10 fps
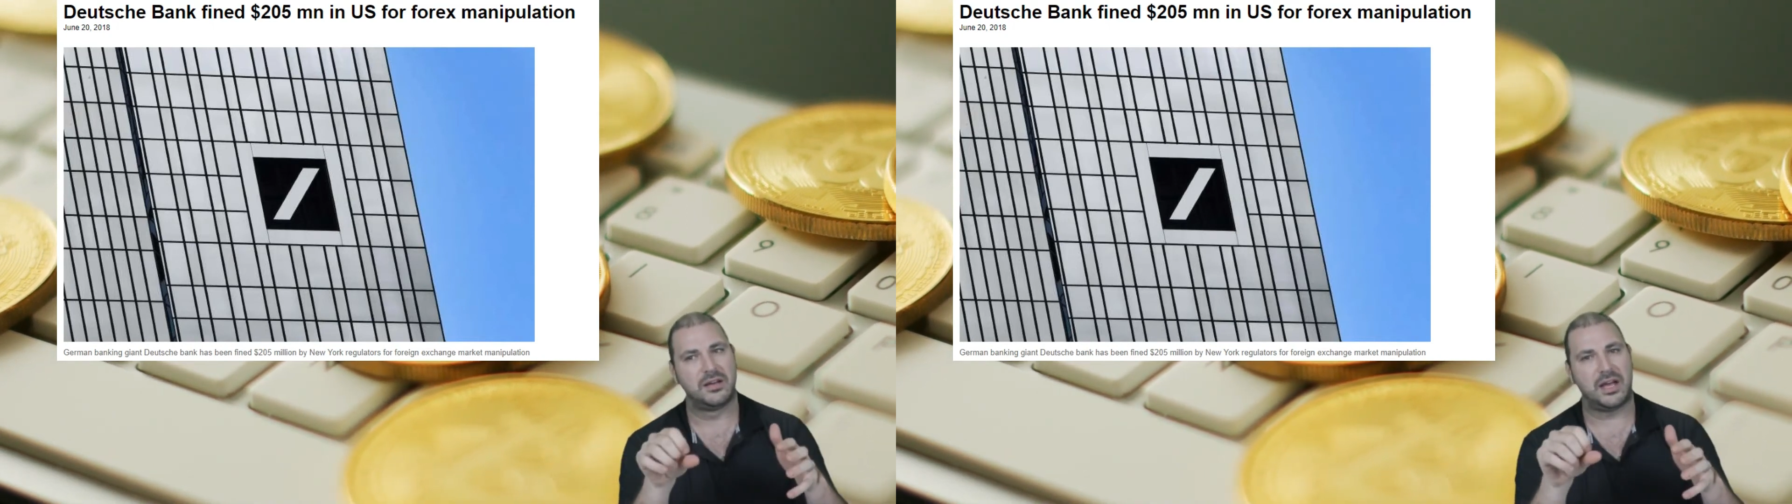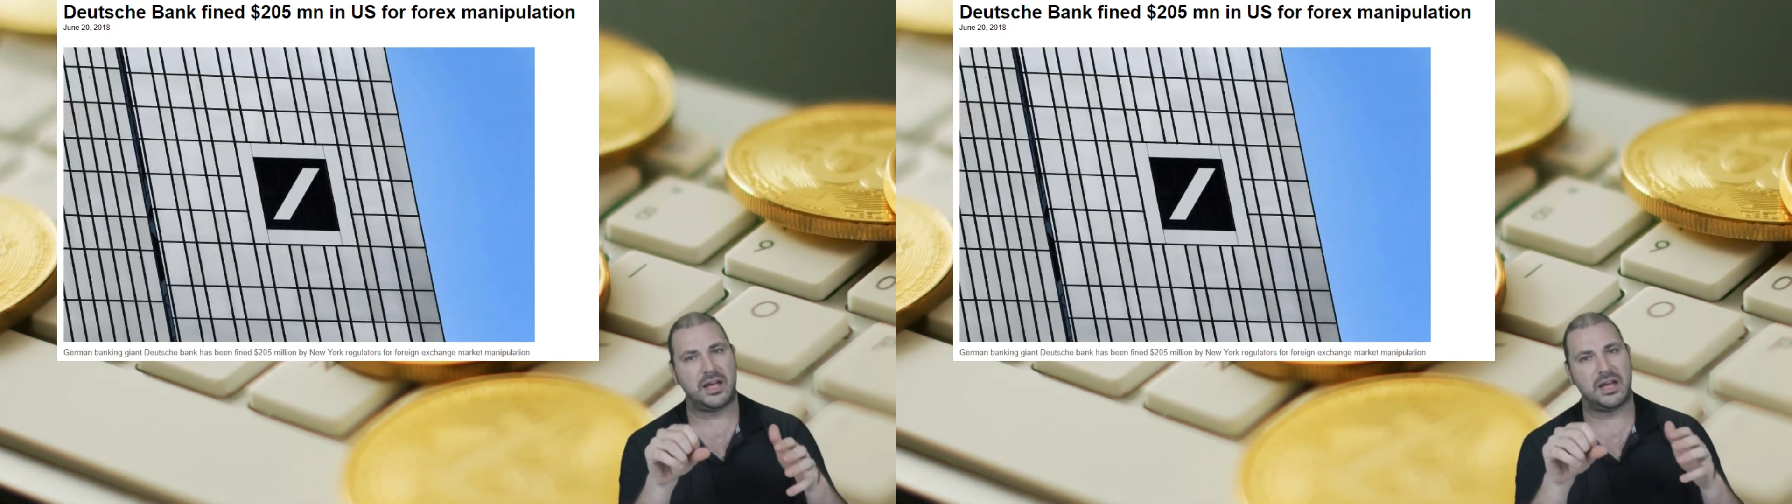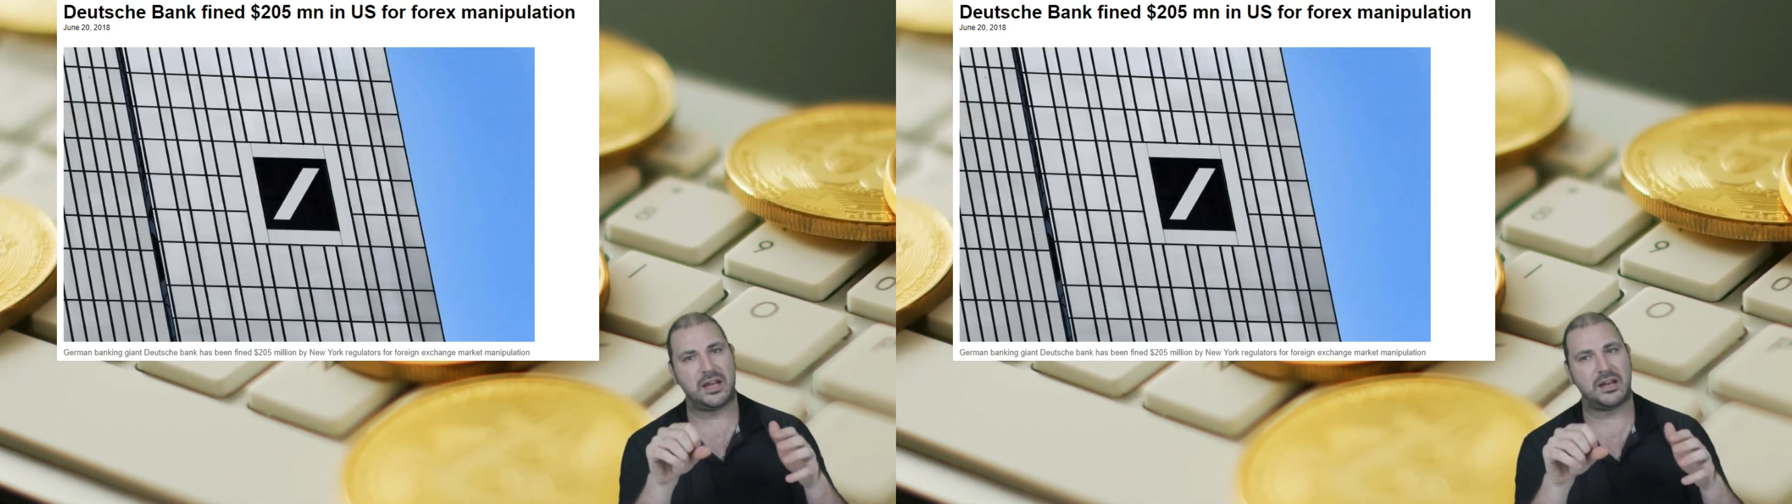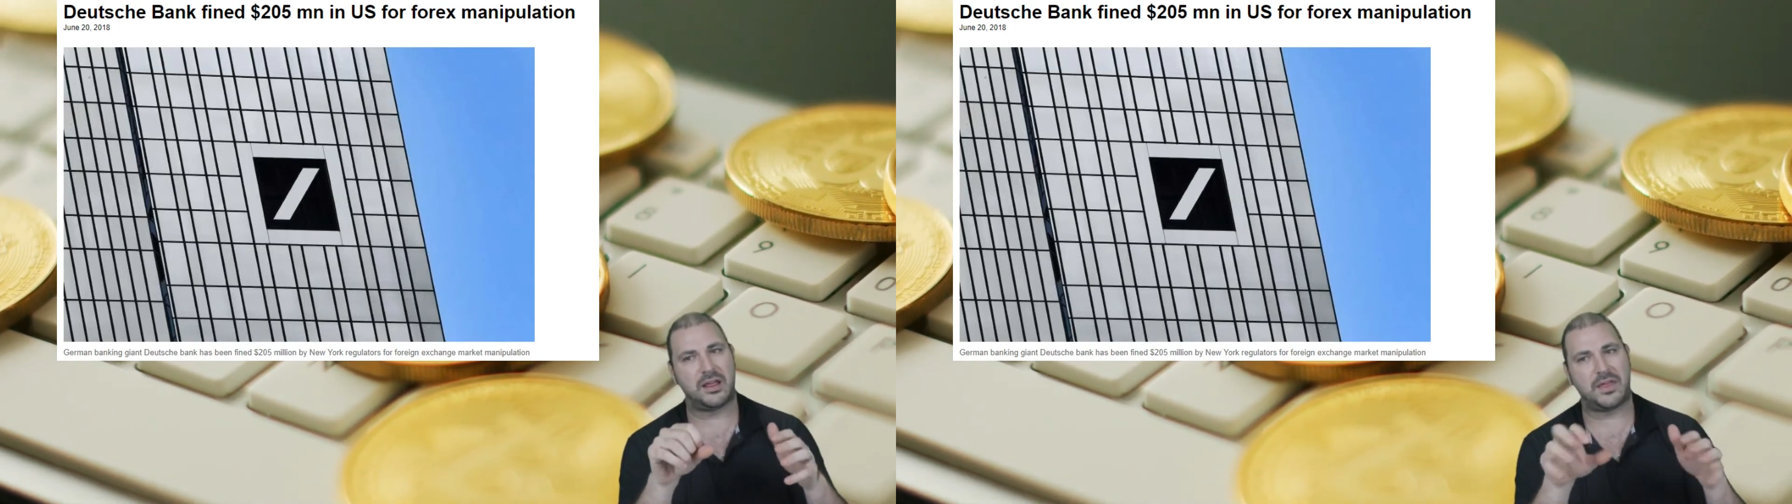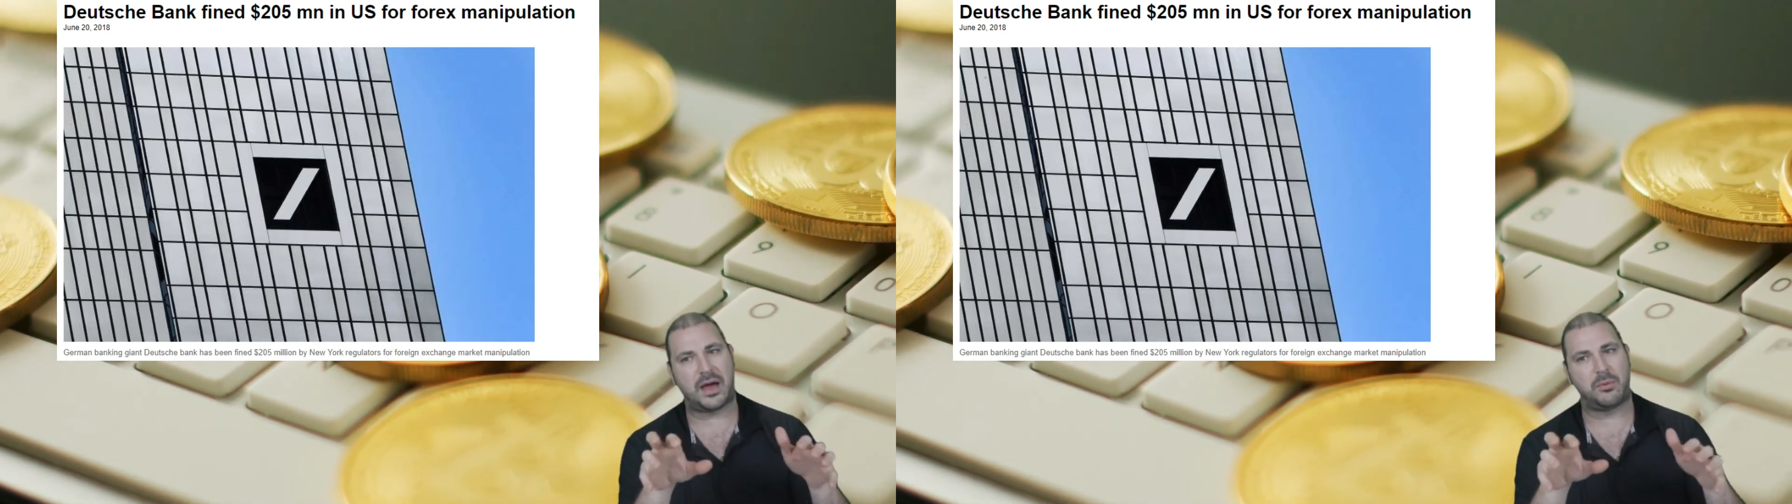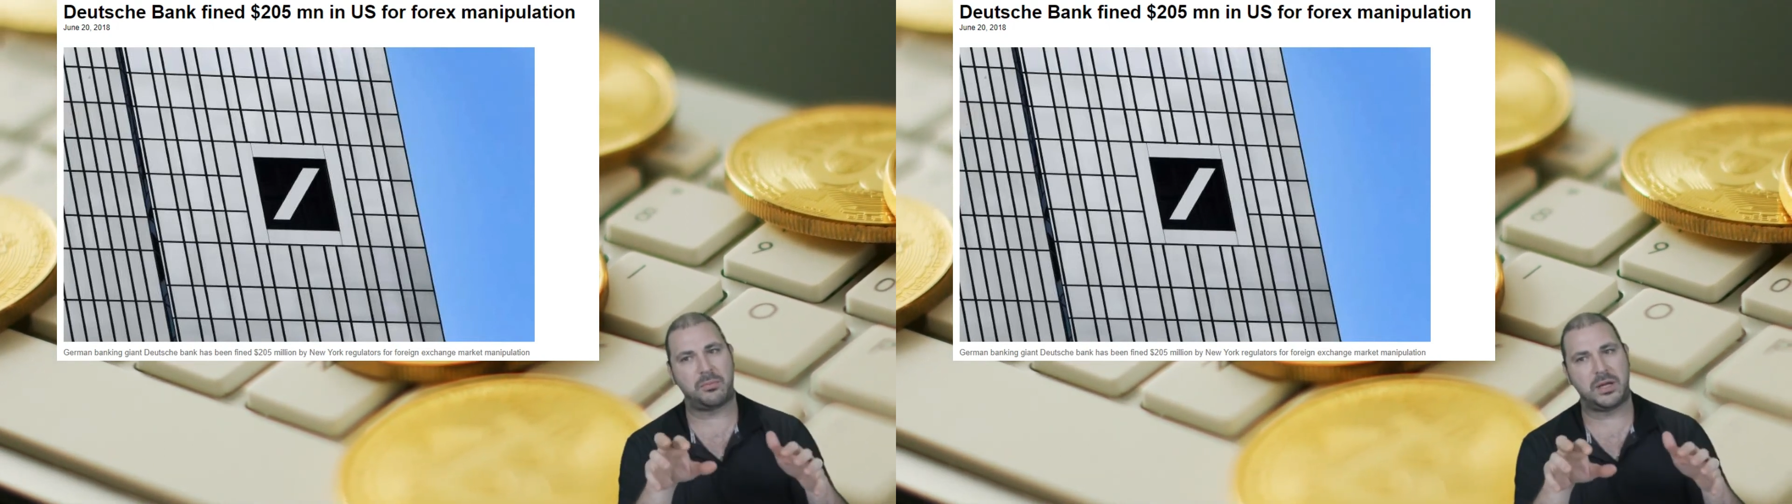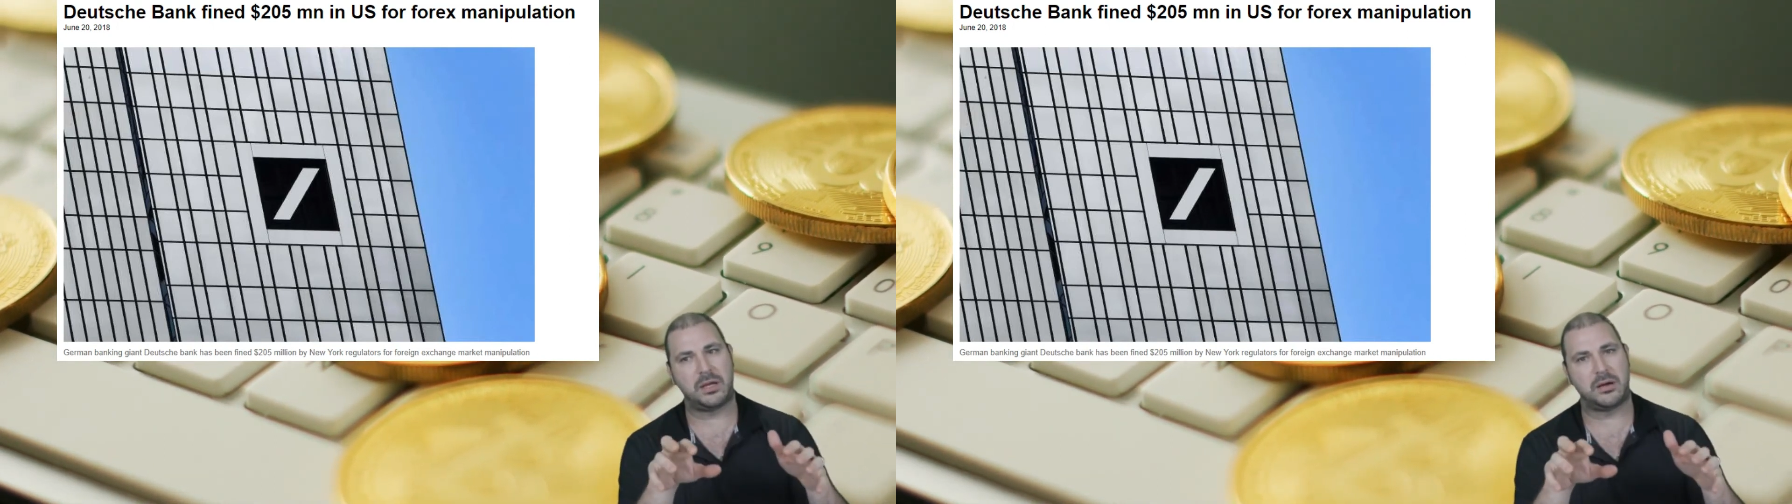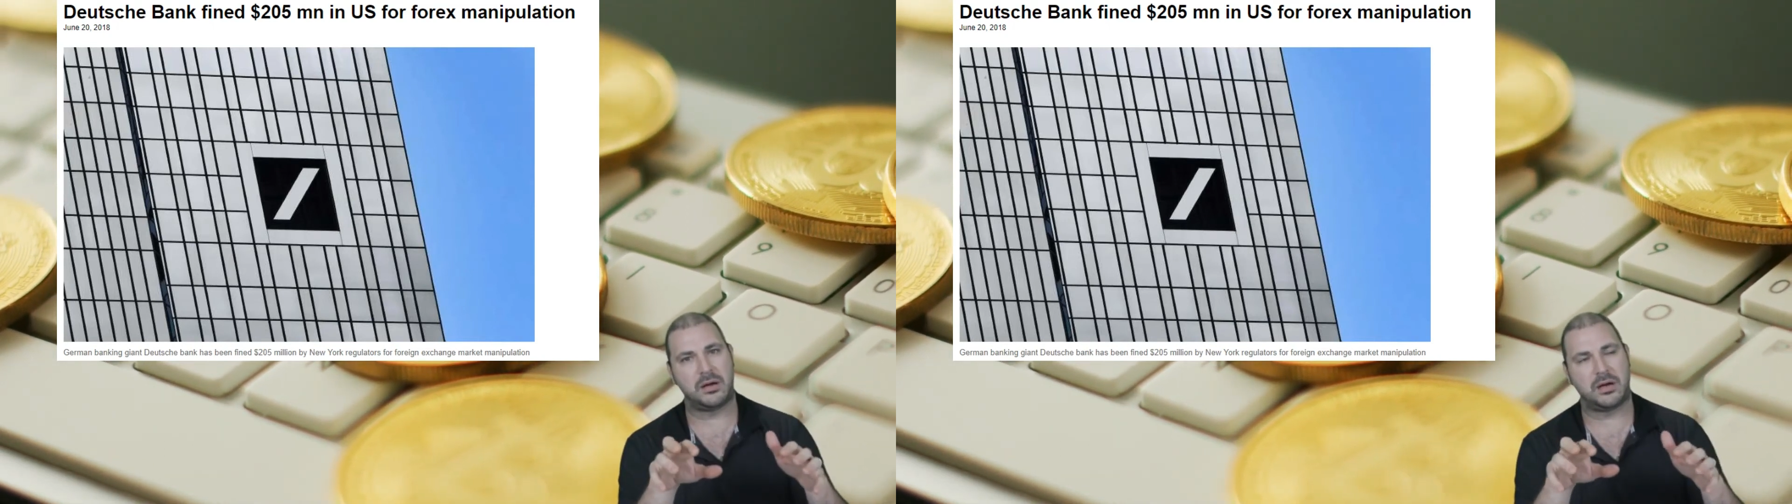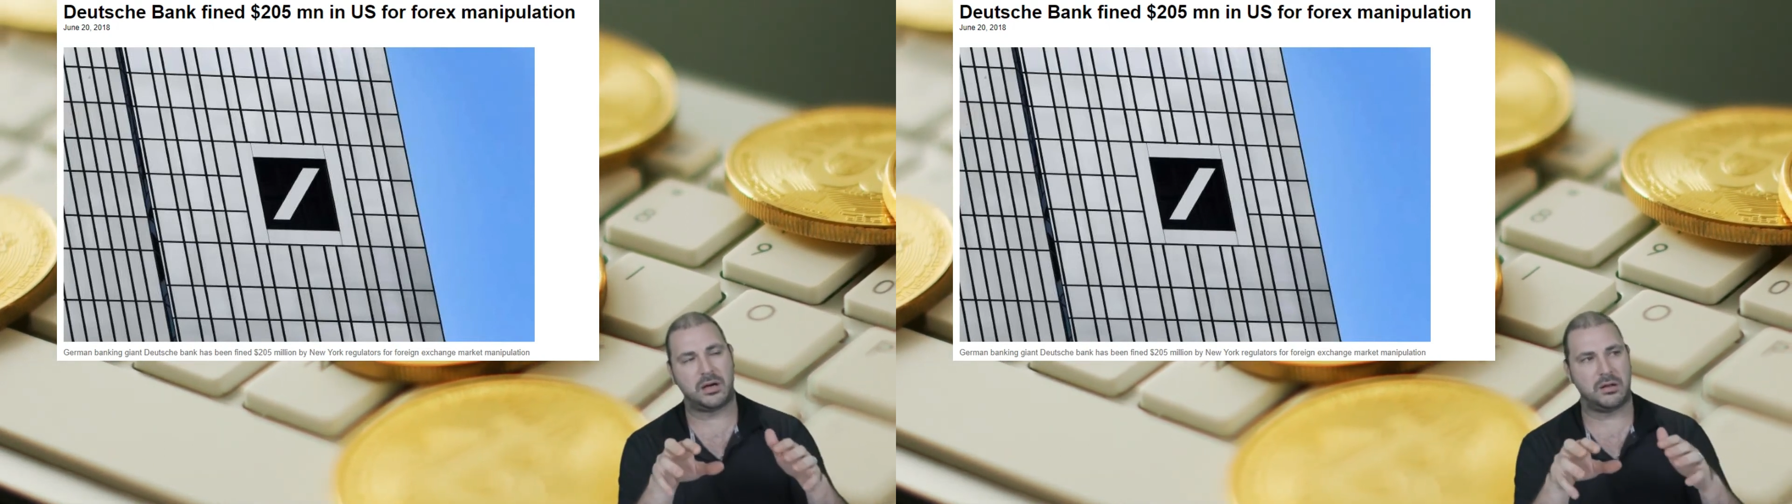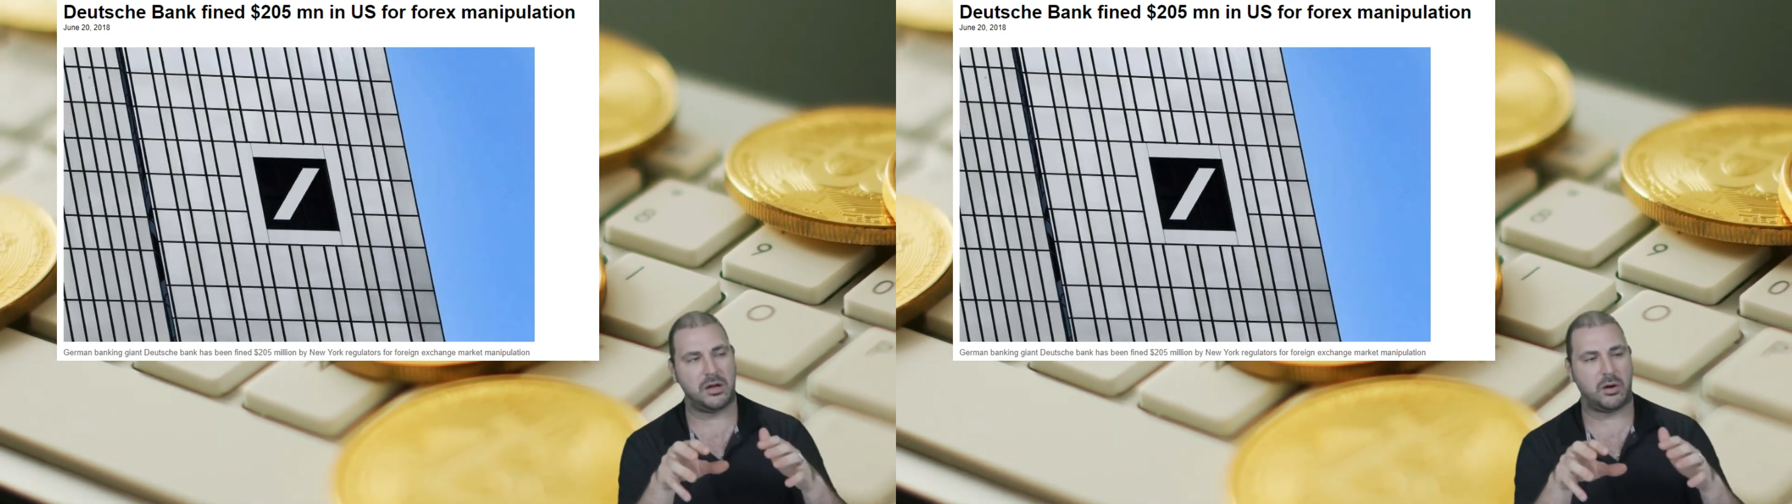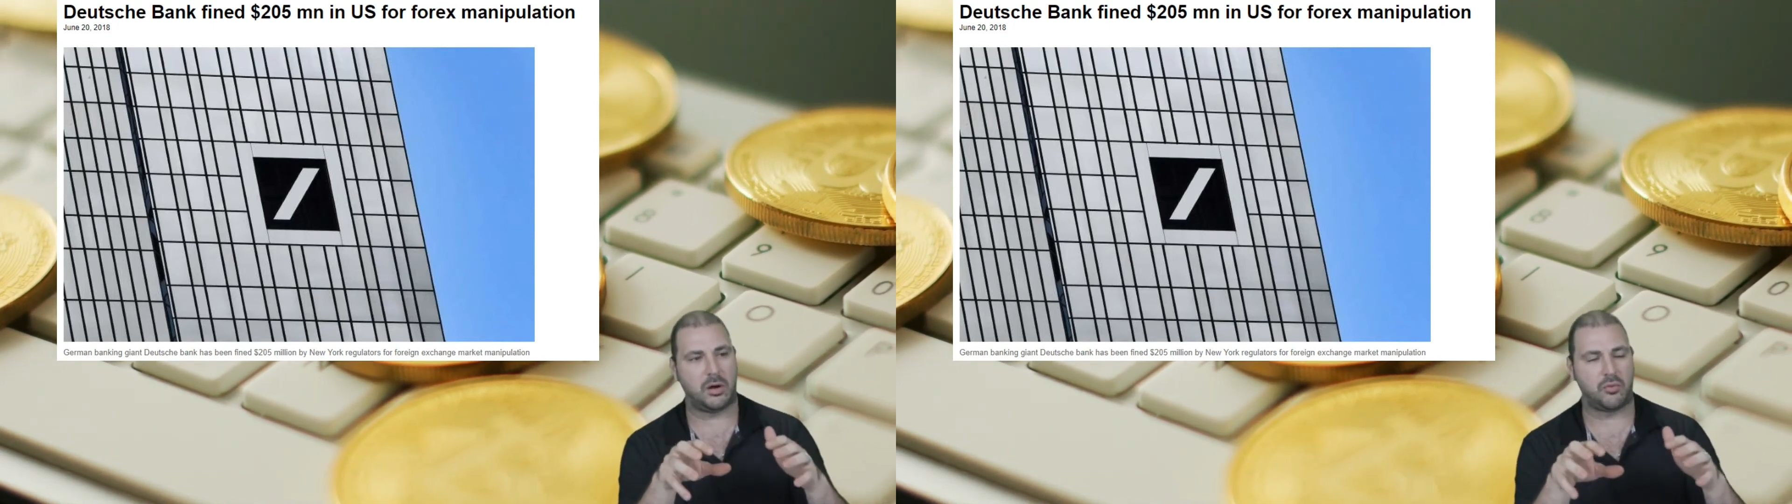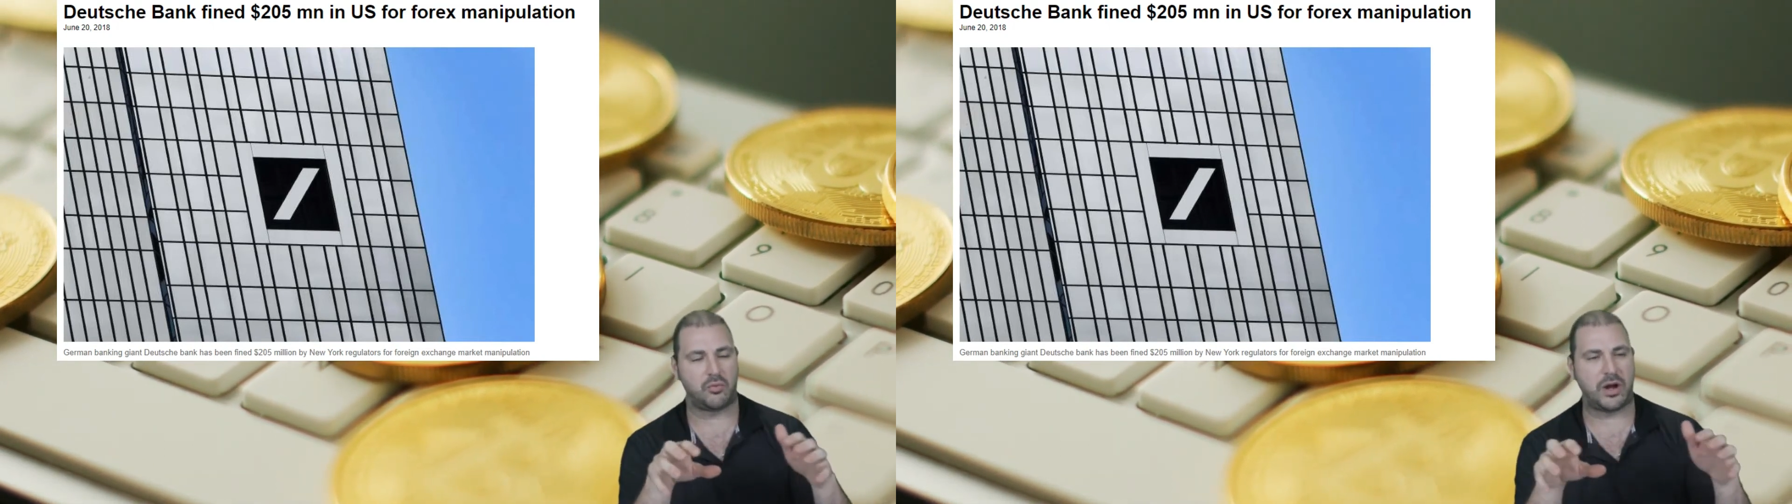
and that would be uh, you know a great